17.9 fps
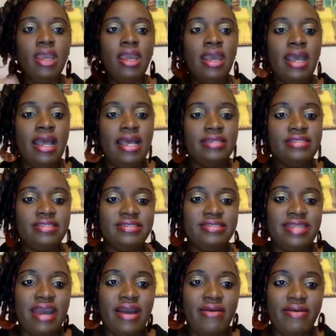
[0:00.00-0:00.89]
And so
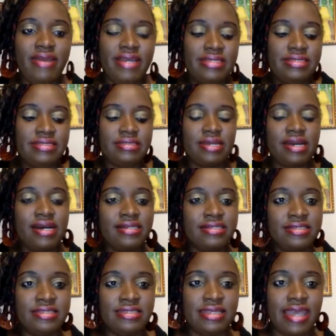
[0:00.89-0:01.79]
now it's
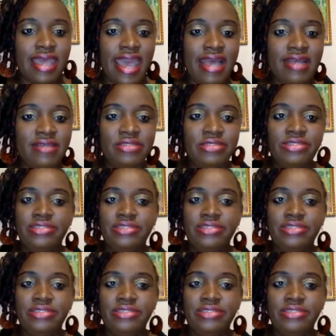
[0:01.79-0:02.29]
causing cancer,